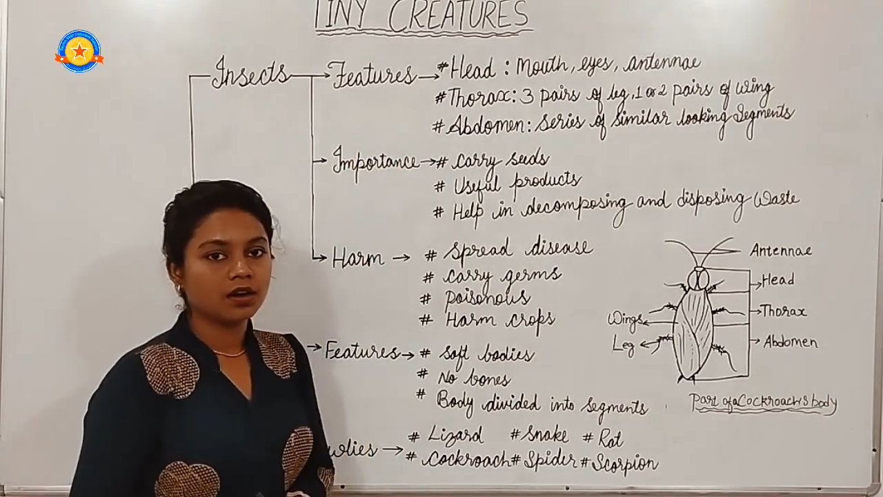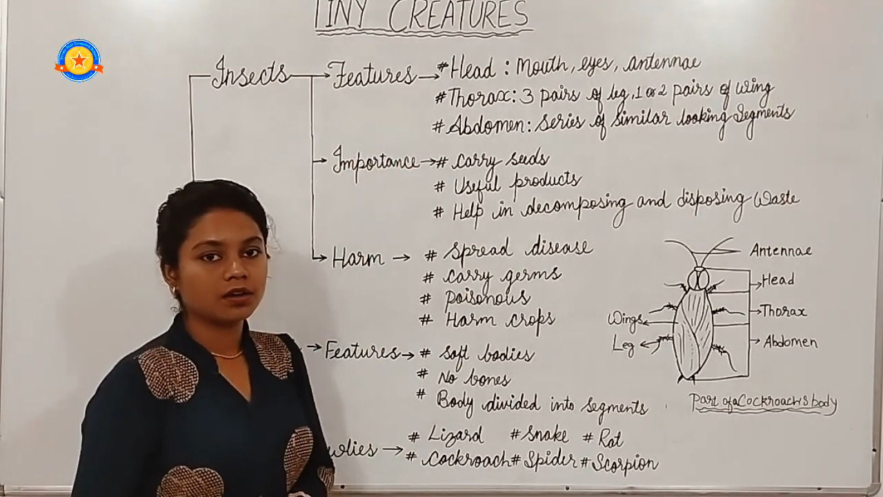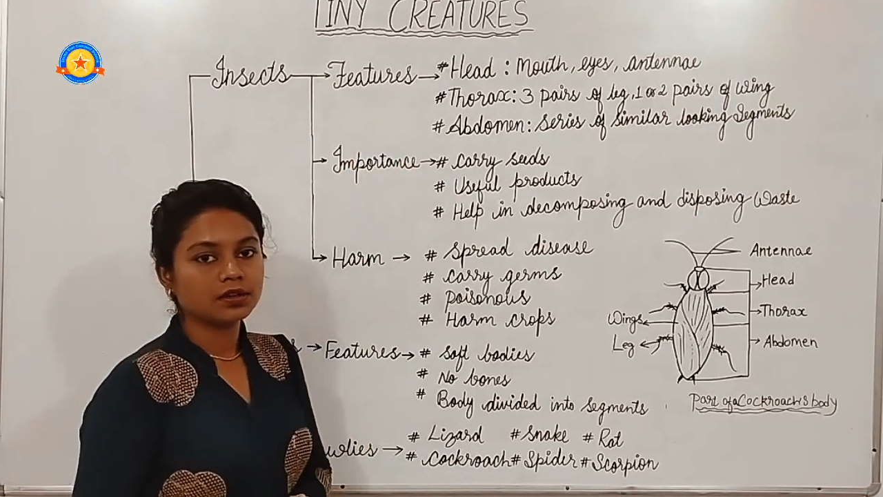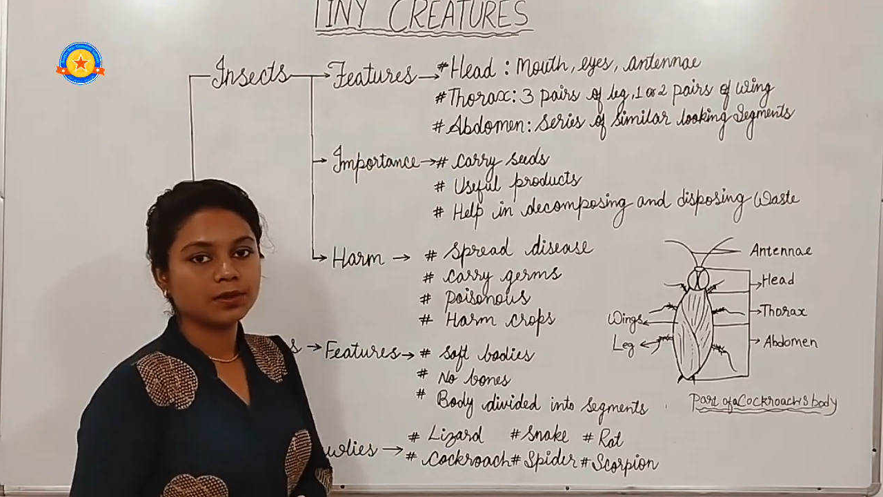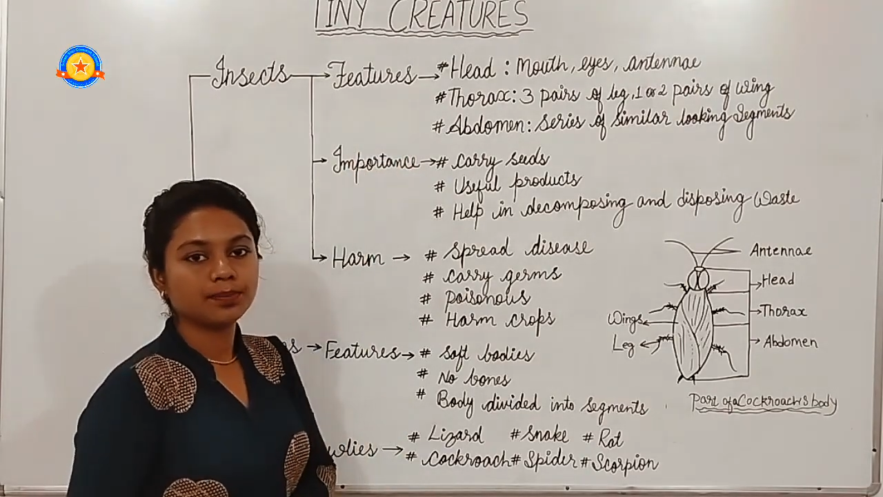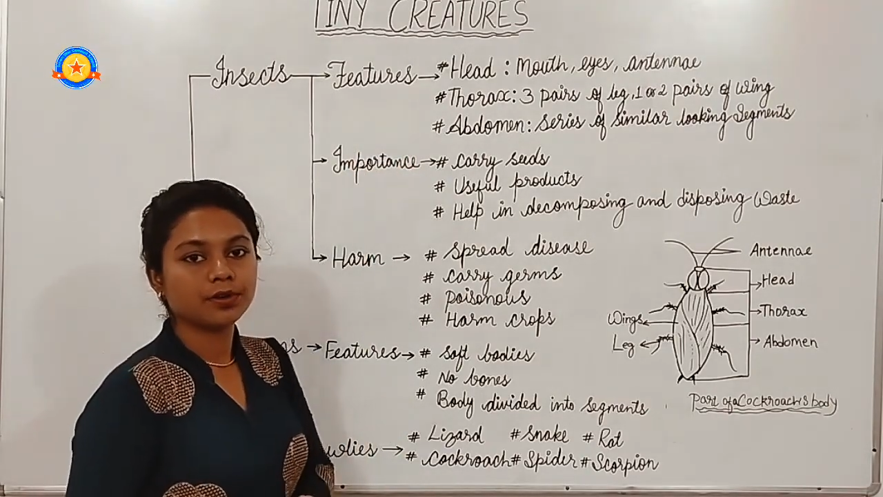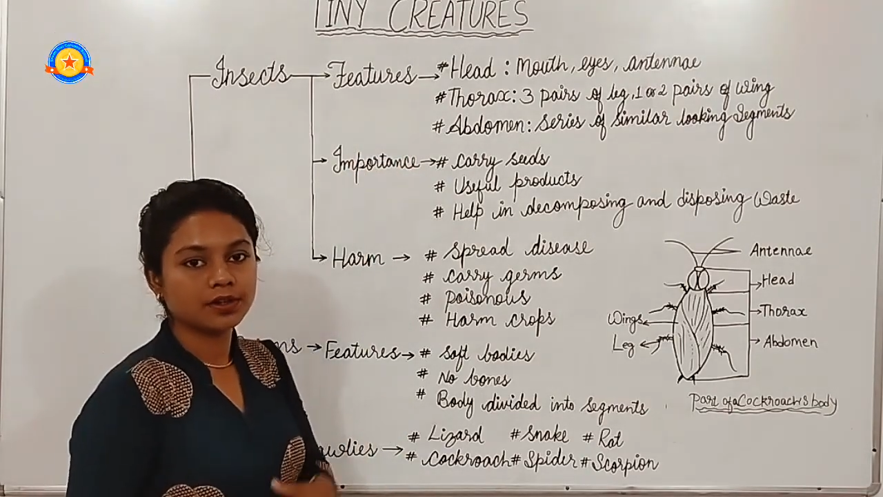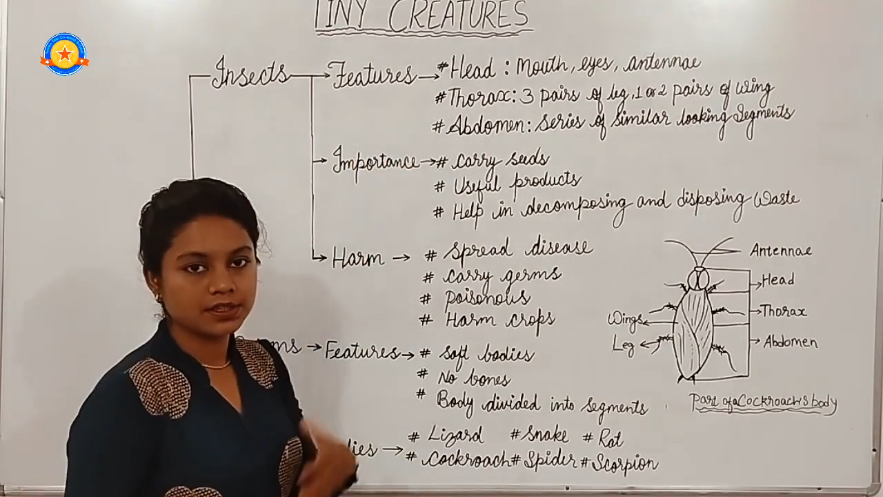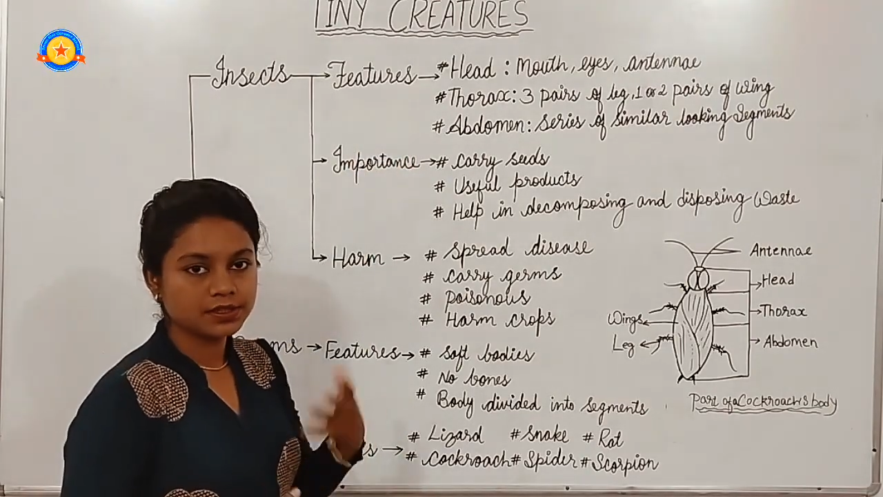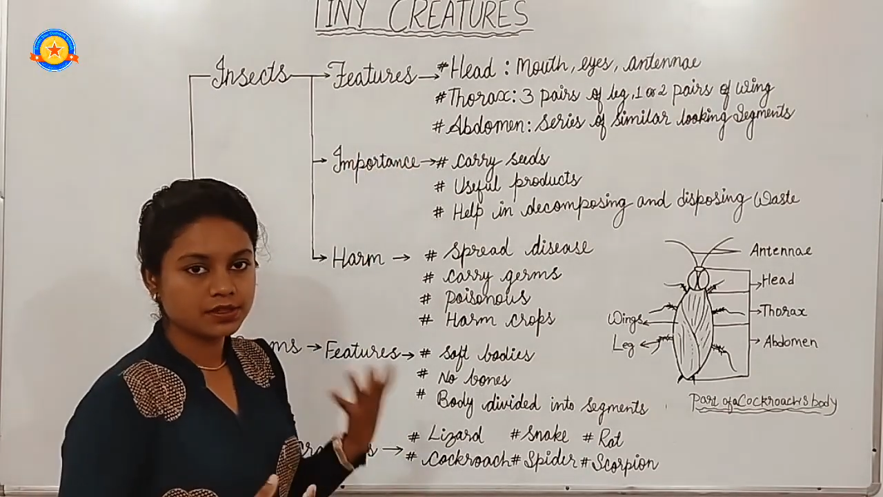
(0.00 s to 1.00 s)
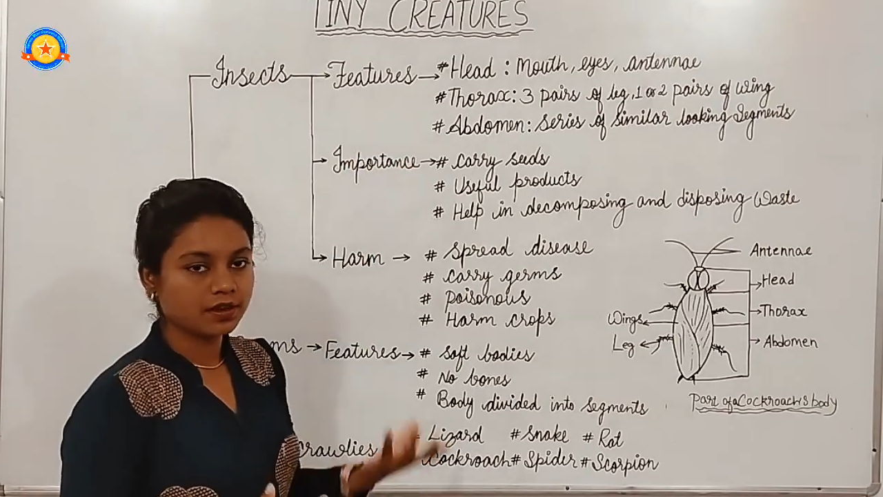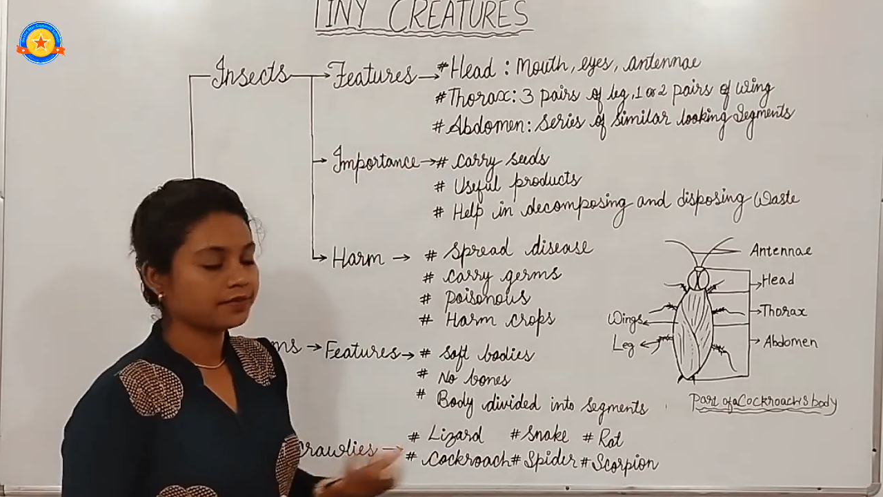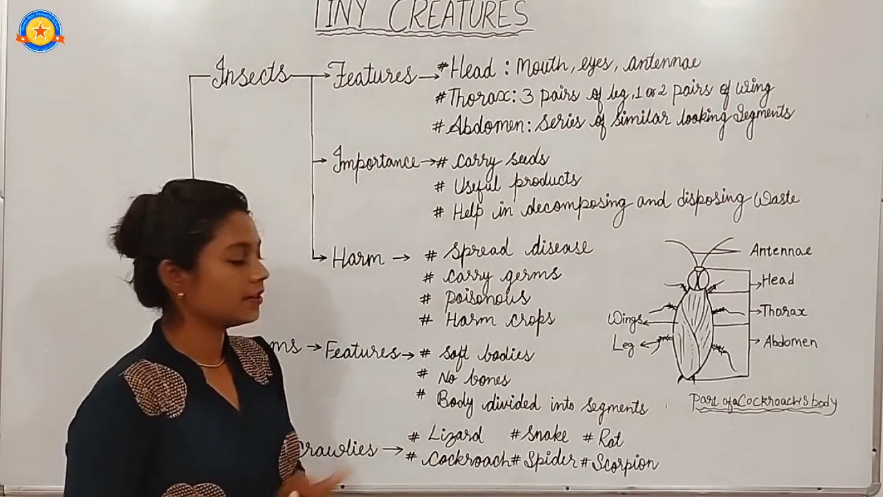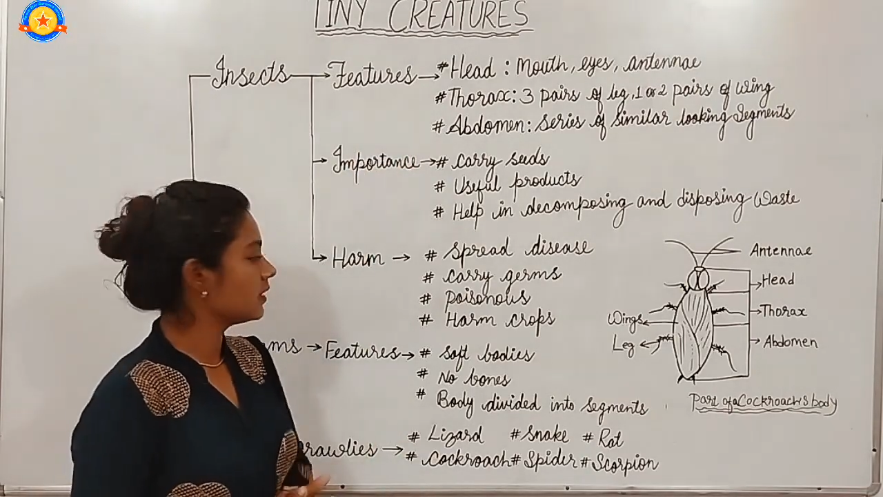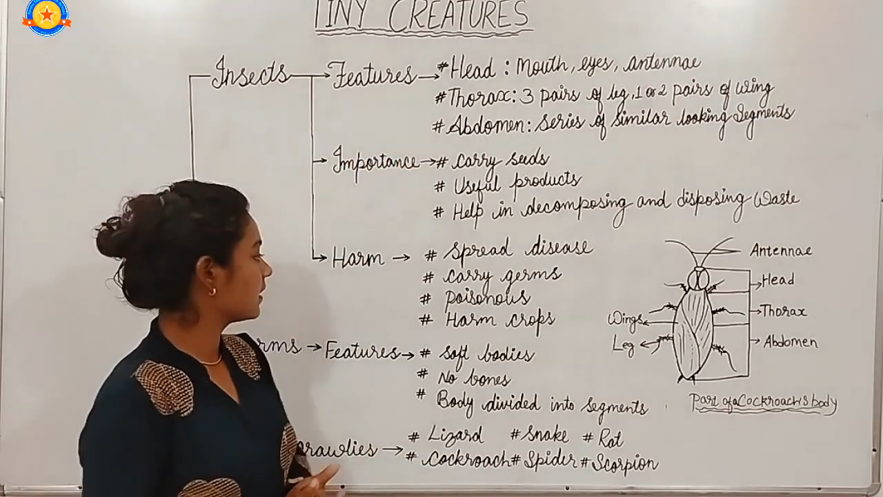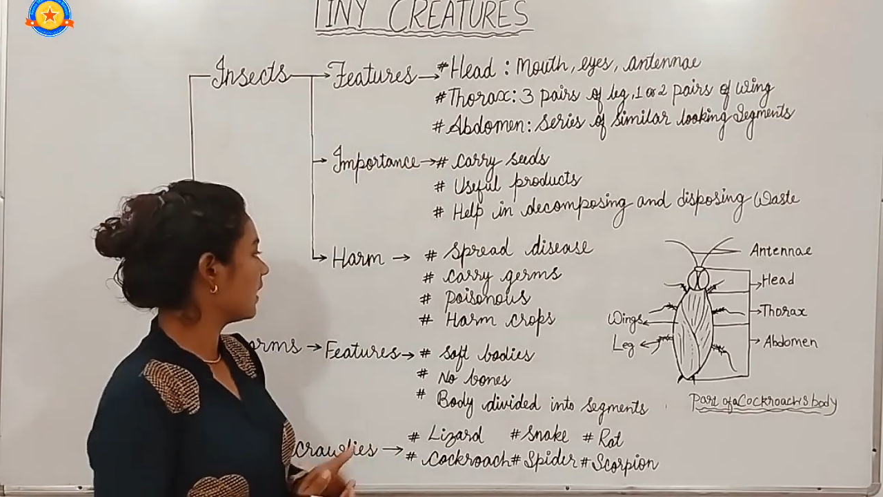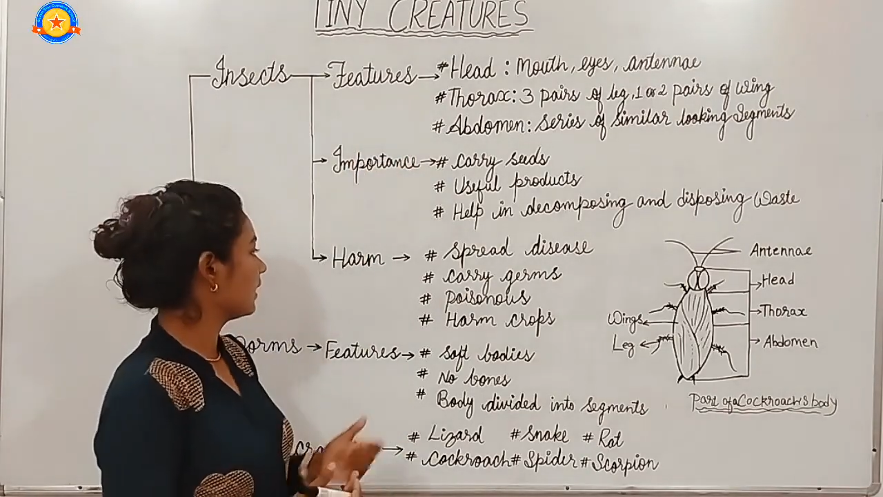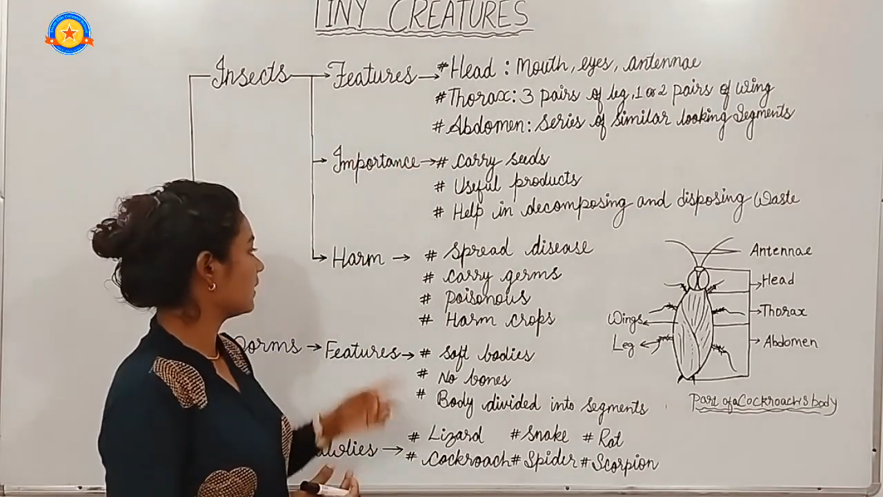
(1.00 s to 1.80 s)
importance of insect,